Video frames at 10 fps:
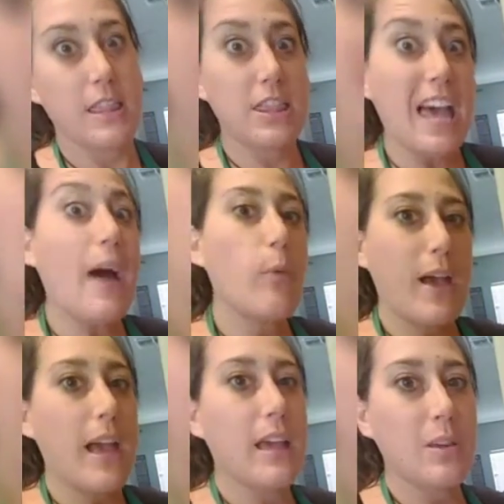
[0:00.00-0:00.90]
that
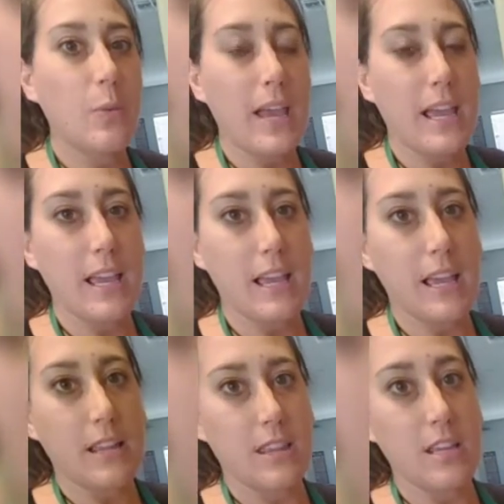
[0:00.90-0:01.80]
way,
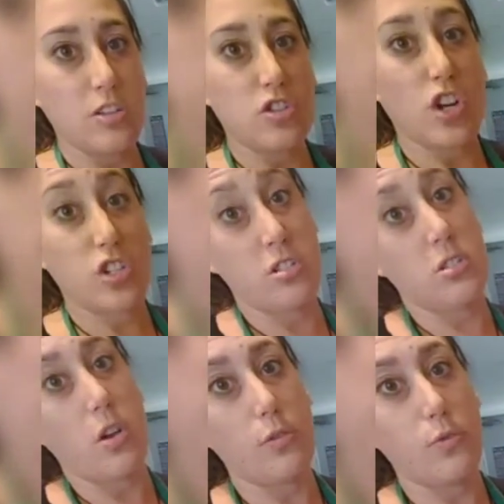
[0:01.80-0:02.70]
the instructions
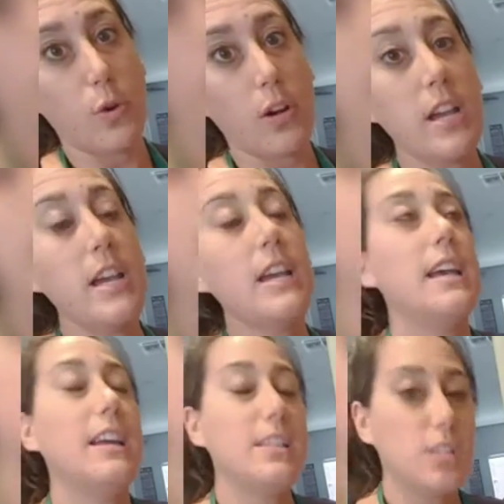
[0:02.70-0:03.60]
called for,
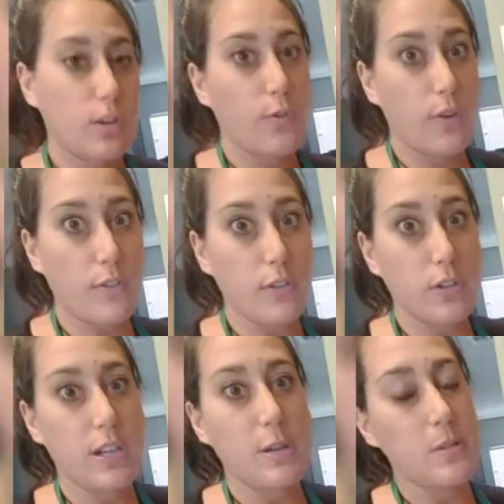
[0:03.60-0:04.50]
it took
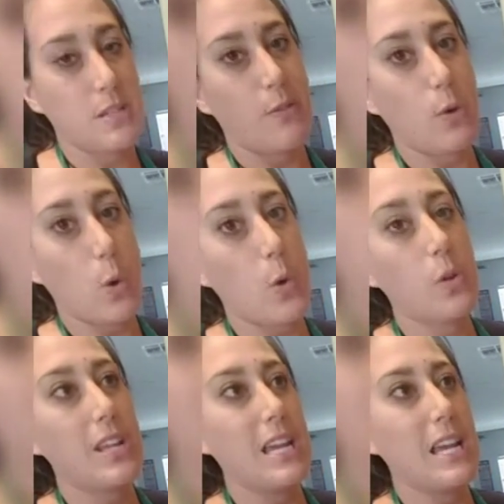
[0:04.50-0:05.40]
forever. It was difficult.
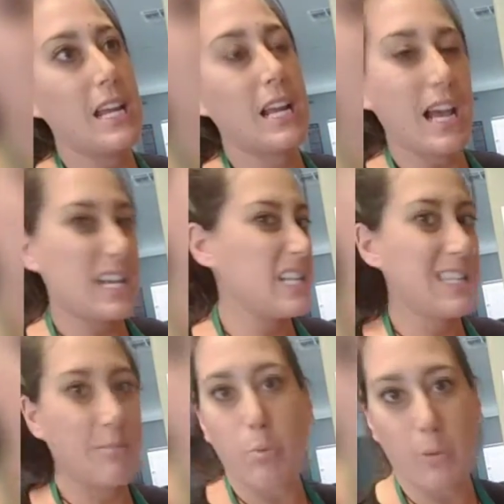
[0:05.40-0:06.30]
It kind of
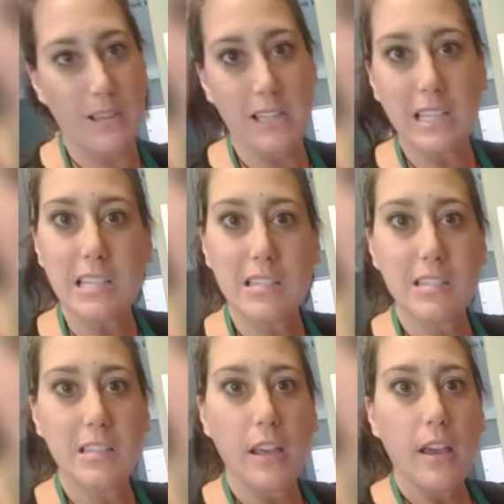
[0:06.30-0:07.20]
seemed
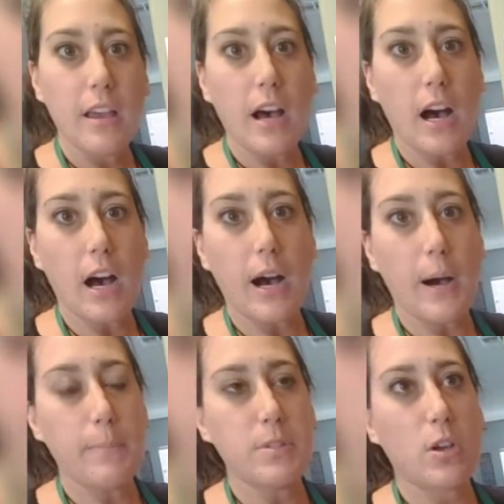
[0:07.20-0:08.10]
pointless.
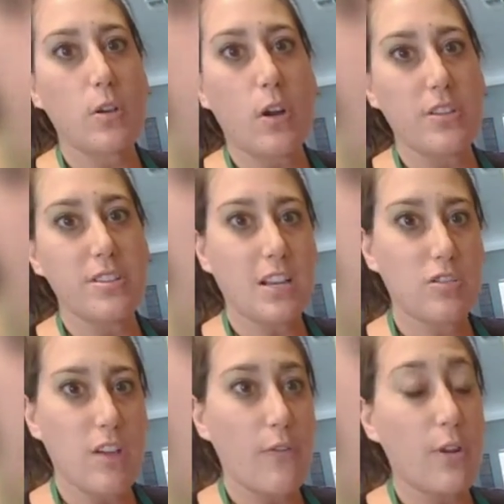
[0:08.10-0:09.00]
To go to all this
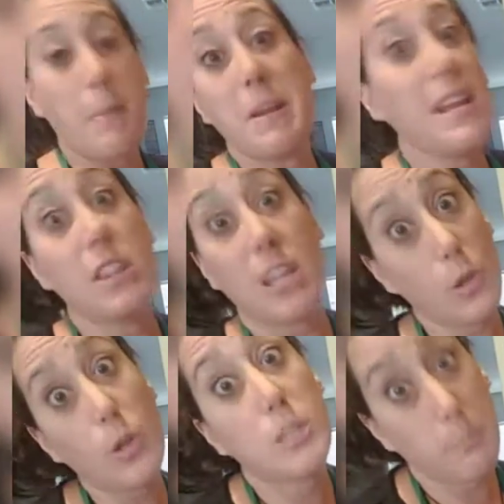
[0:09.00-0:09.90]
extra effort. I mean, they
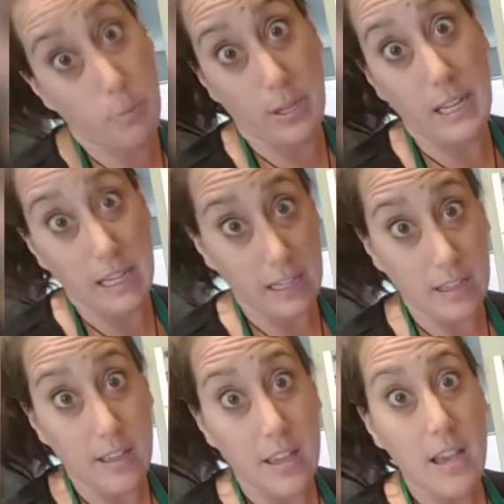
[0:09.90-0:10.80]
looked pretty,
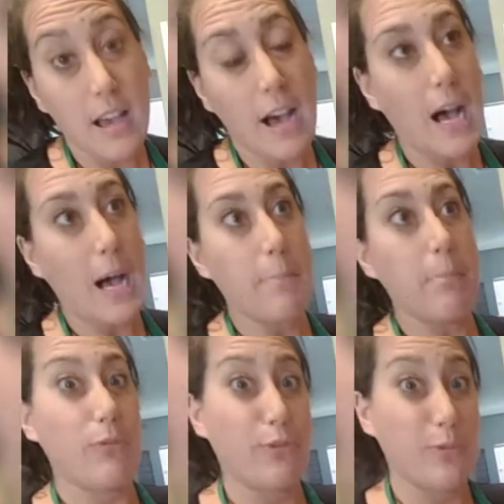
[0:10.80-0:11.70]

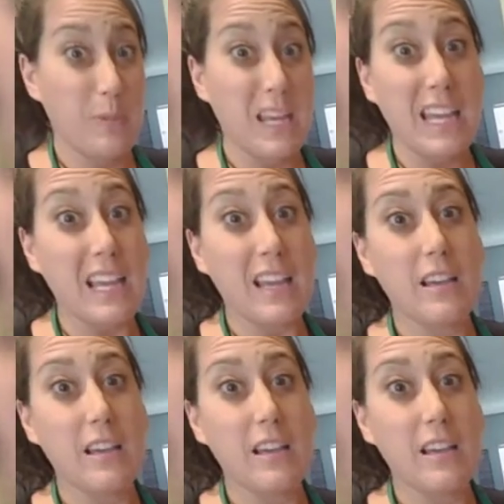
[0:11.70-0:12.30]
but for me,